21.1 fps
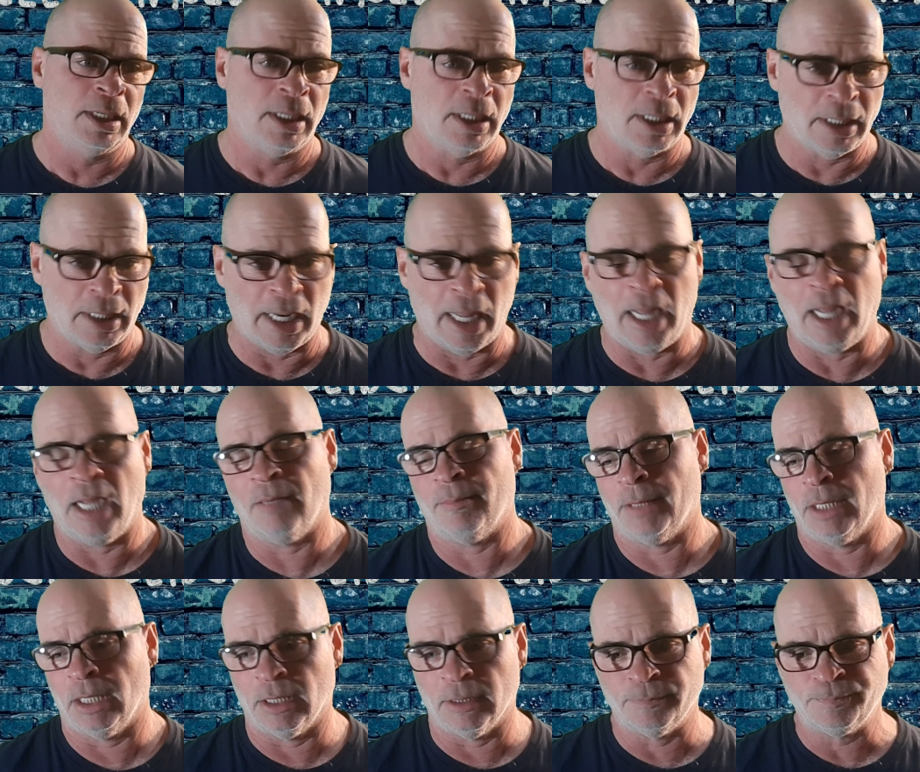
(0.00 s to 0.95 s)

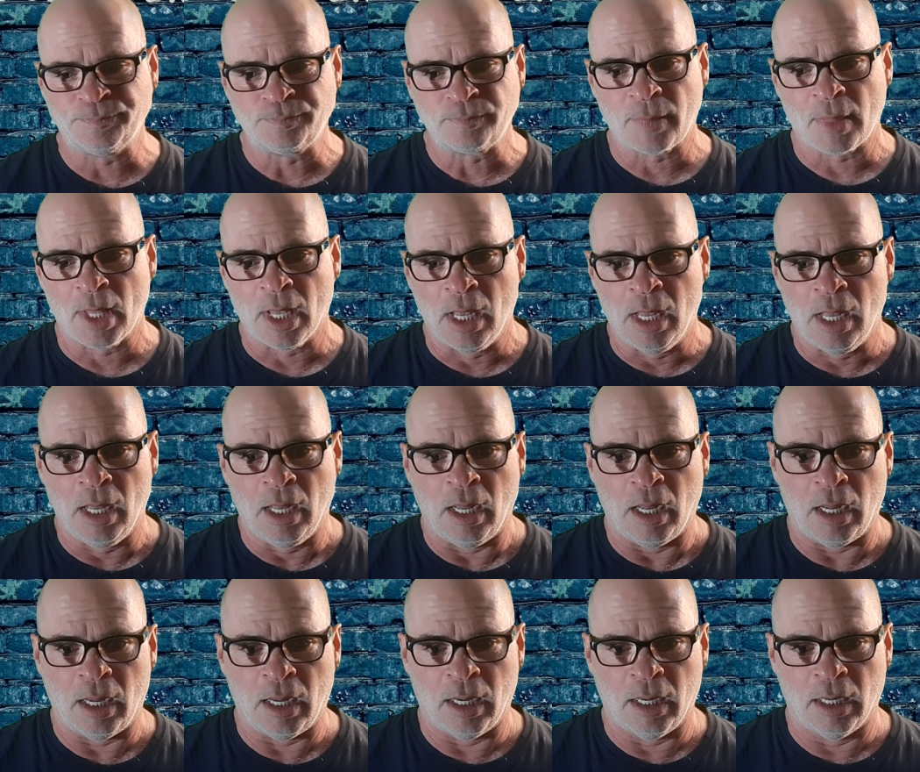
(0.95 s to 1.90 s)
NABA.
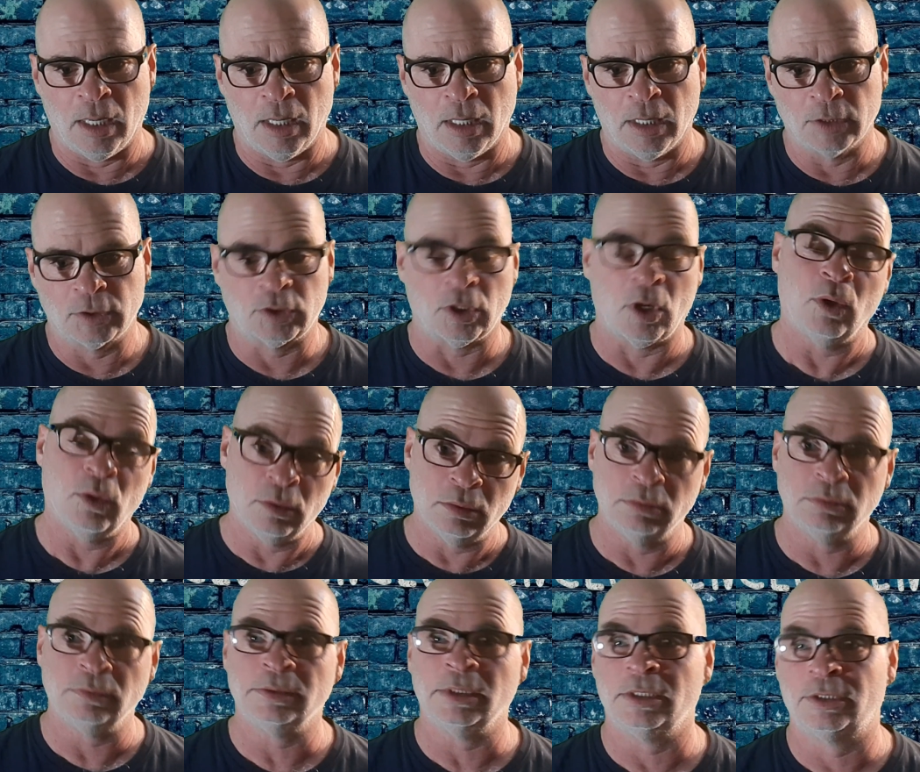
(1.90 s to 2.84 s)

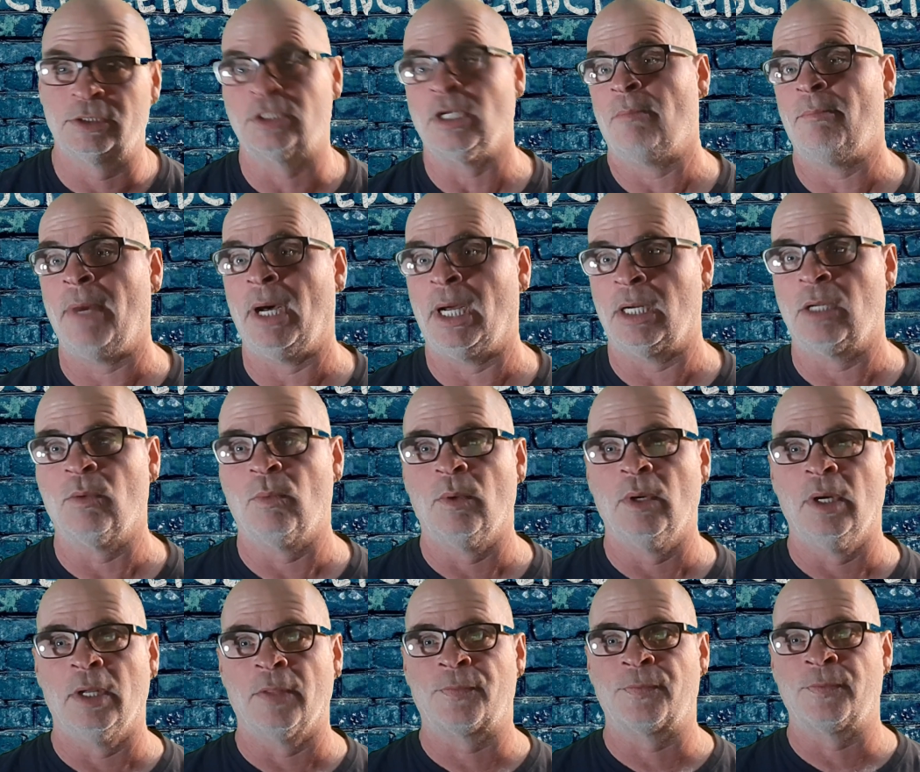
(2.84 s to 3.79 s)
So it's somebody
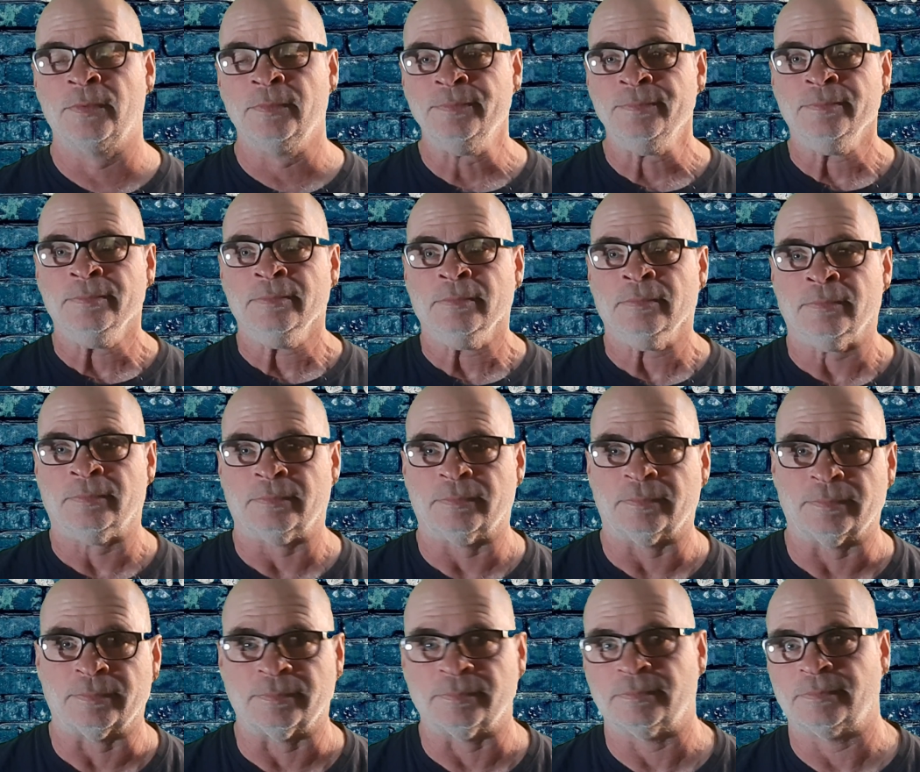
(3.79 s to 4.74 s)
with
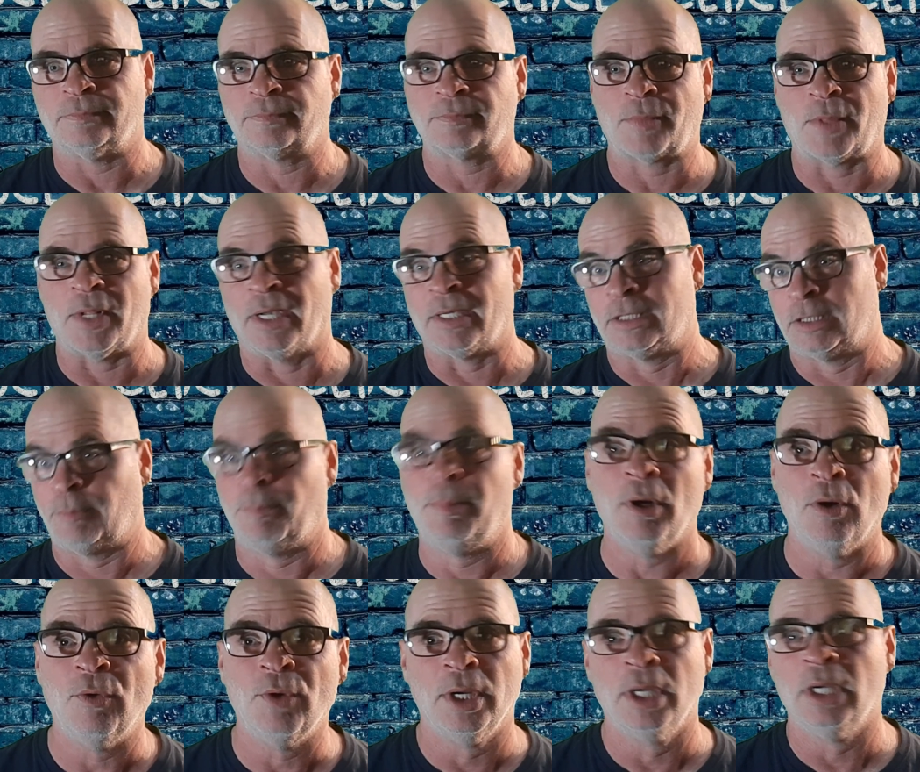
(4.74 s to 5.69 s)

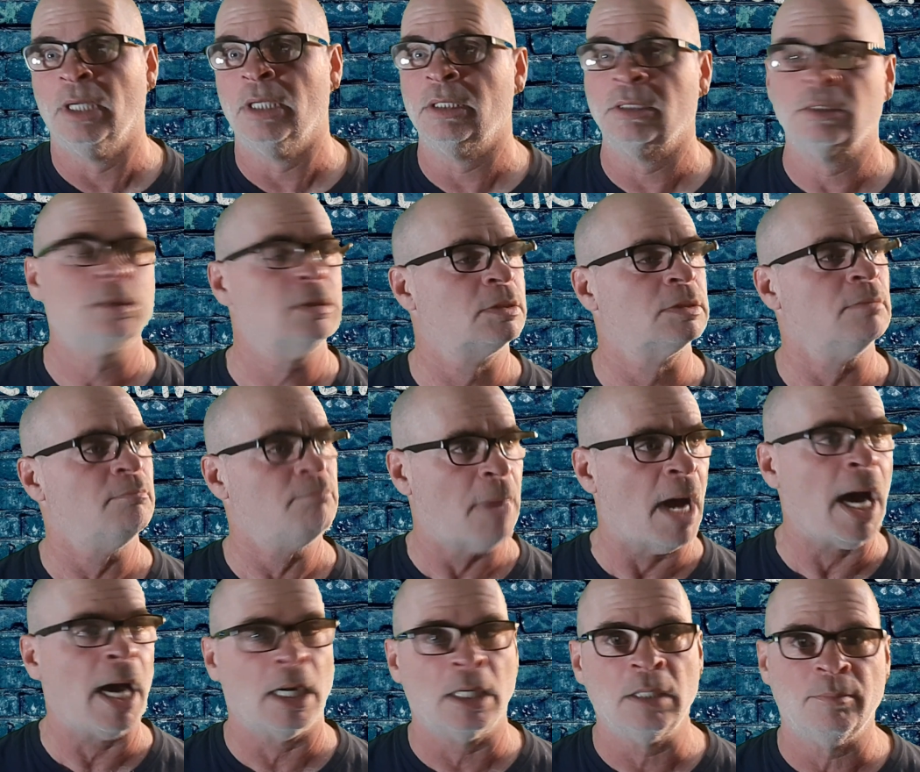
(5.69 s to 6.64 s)
experience in
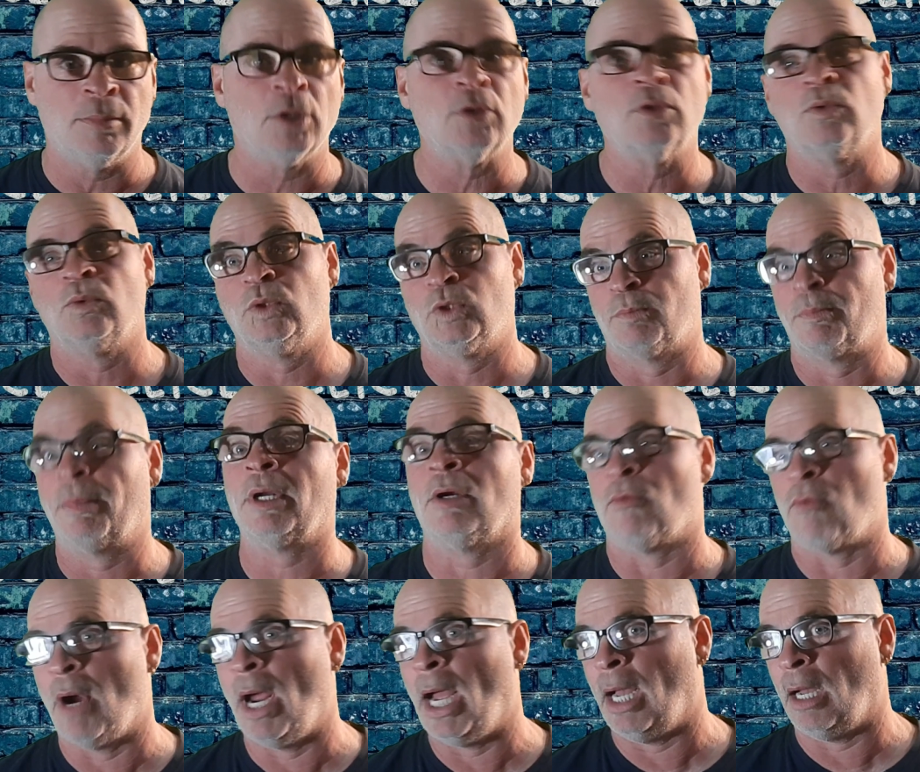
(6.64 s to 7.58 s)
bodybuilding, who's been
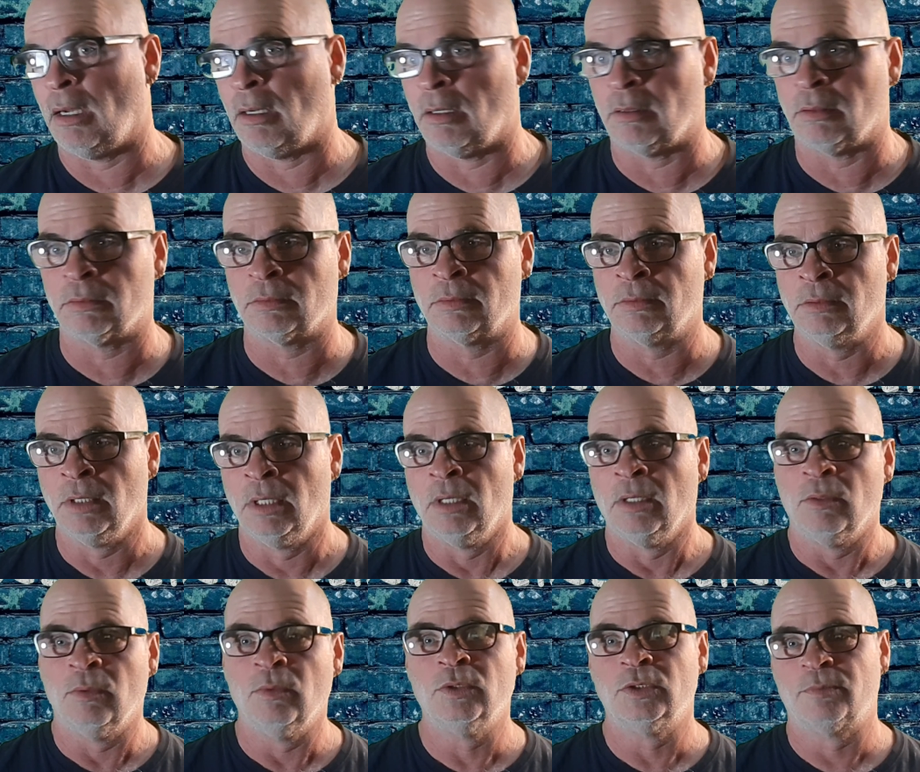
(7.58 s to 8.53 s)
around,
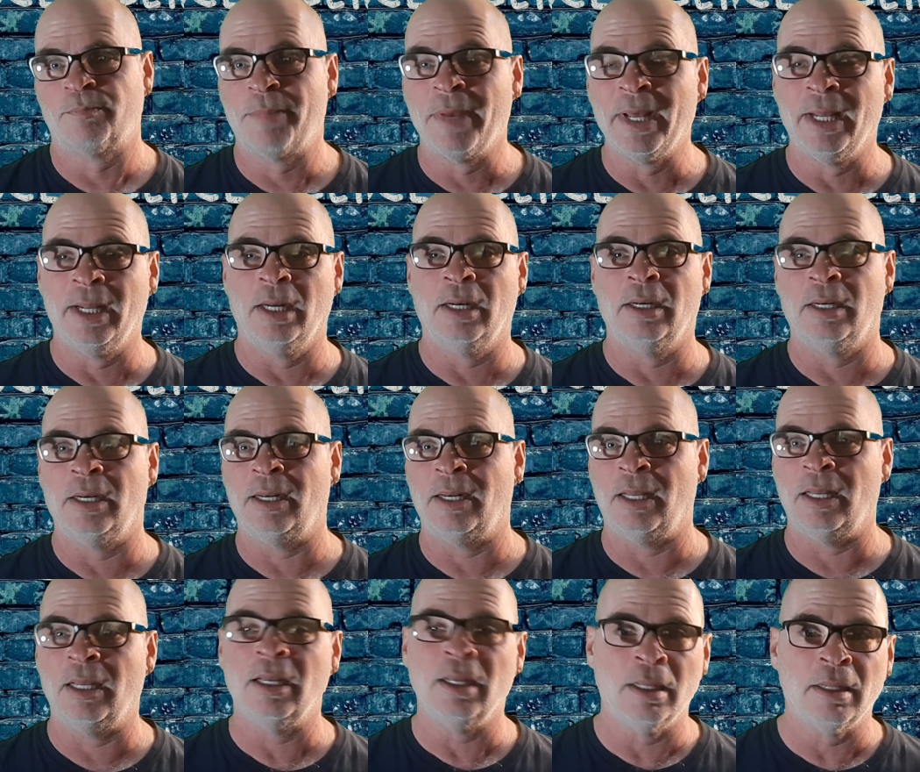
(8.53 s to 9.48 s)
who's been
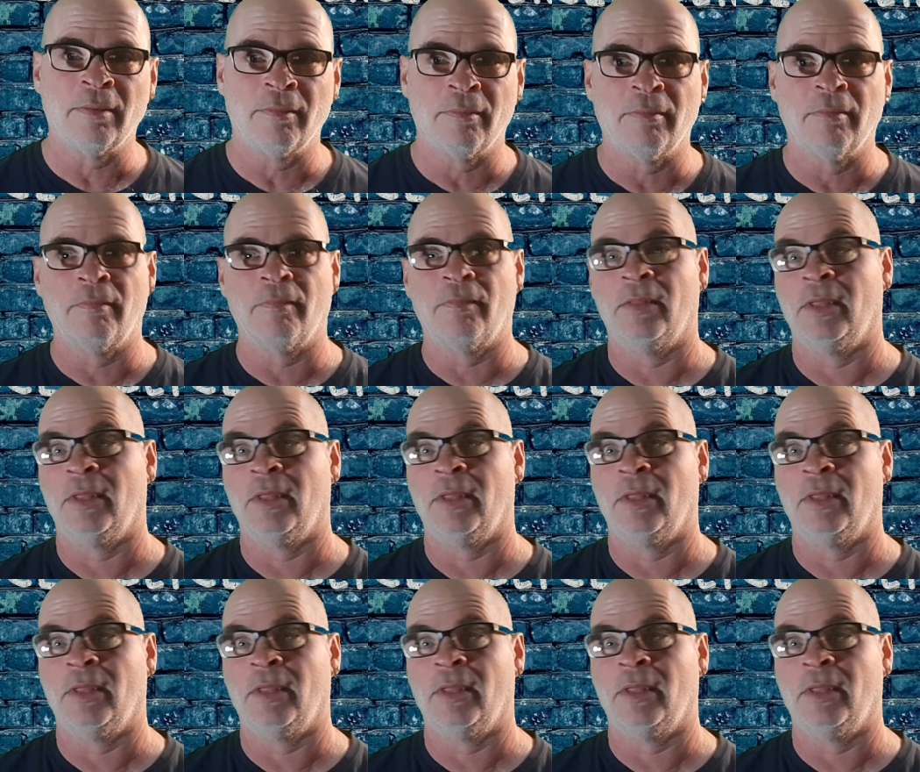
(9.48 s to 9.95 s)
in